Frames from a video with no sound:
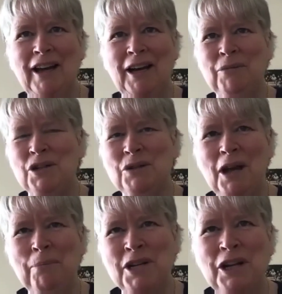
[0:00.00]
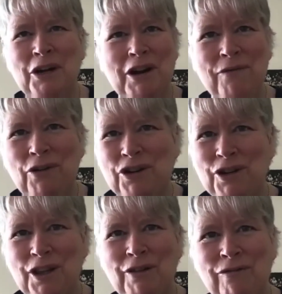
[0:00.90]
I'm particularly grateful to
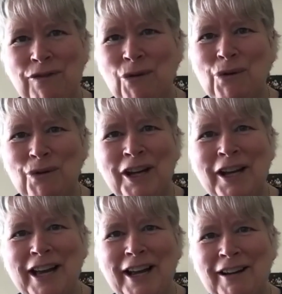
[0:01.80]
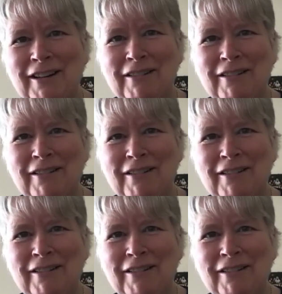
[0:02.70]
the Phone Connect